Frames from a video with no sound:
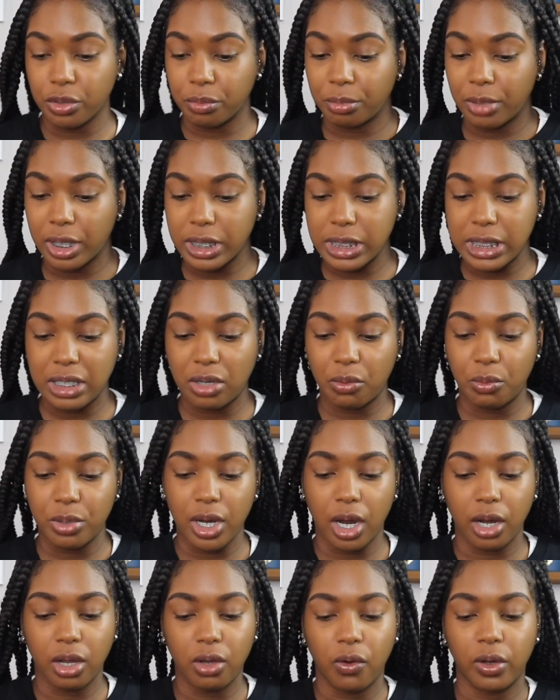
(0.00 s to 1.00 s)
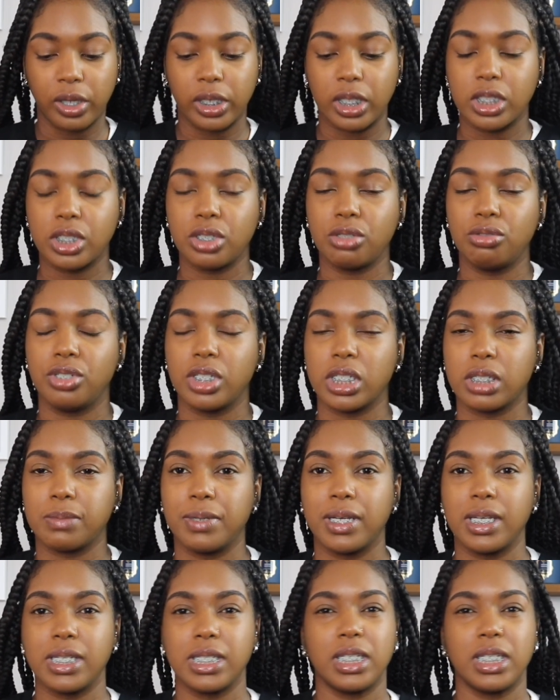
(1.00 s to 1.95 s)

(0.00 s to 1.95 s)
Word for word: months that we are going into just because